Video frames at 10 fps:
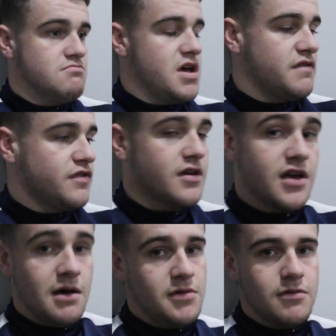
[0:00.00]
memes
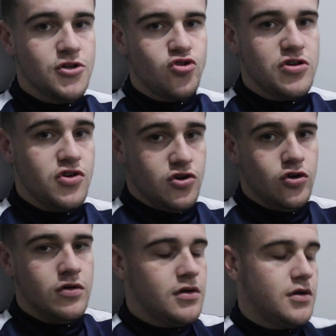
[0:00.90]
on camera. as well. you
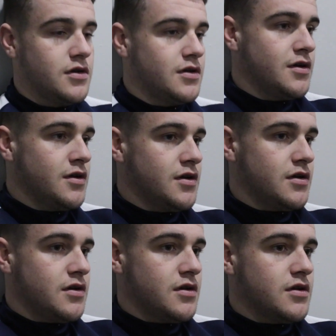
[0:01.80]

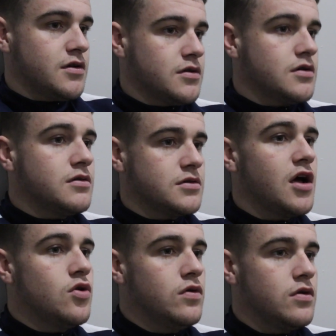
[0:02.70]
know.
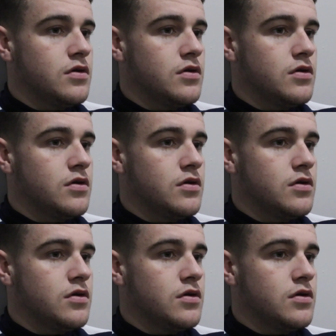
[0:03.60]
How?